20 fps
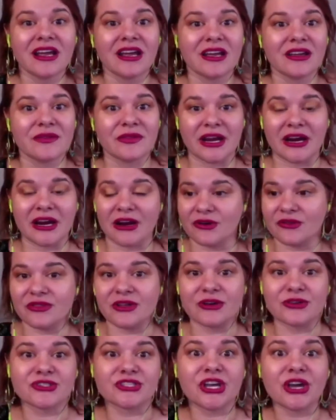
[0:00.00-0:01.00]
their
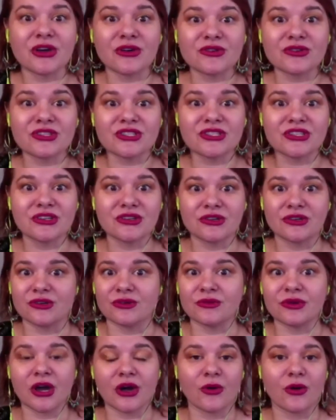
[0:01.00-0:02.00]
their dose
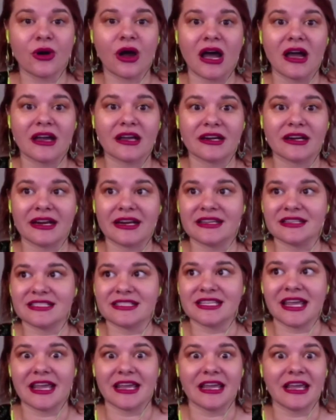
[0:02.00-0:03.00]
to go on
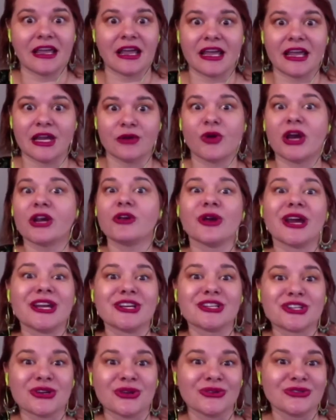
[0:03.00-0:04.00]
say a
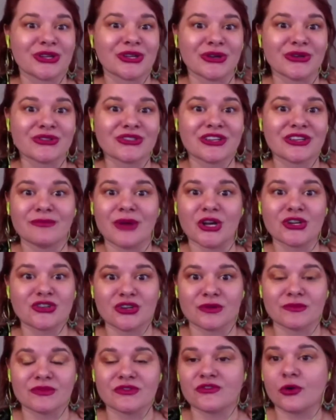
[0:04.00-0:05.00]
recreational dose of
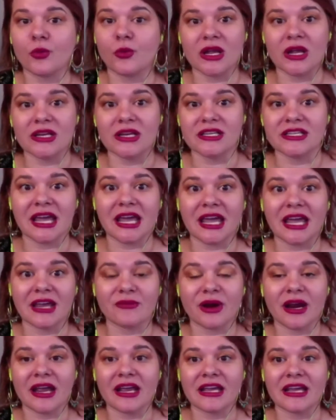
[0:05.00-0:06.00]
mushrooms for one day
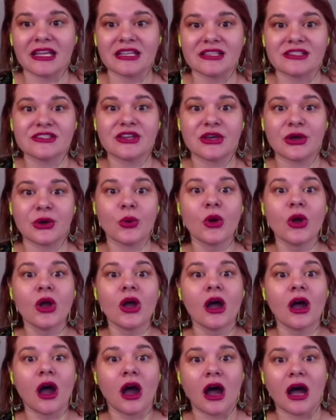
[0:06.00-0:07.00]
right and so
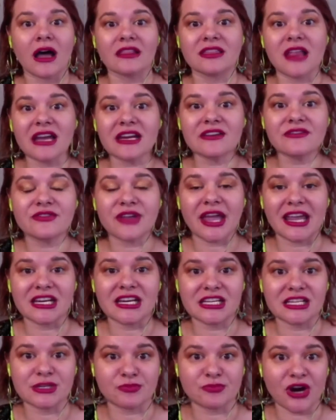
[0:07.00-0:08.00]
a lot of
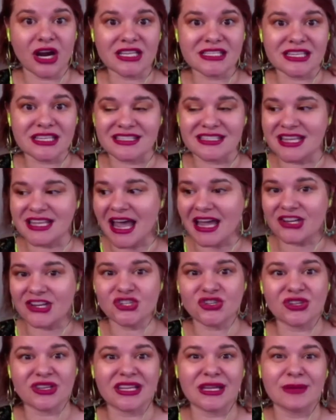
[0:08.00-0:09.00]
antidepressants
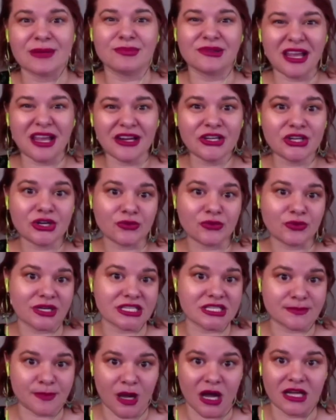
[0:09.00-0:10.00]
actually blunt your
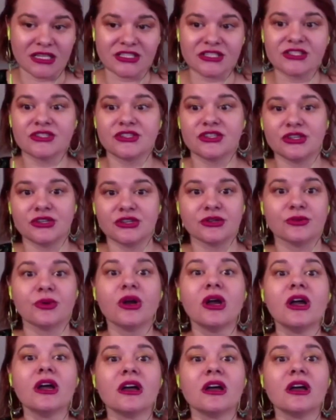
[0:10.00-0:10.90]
response to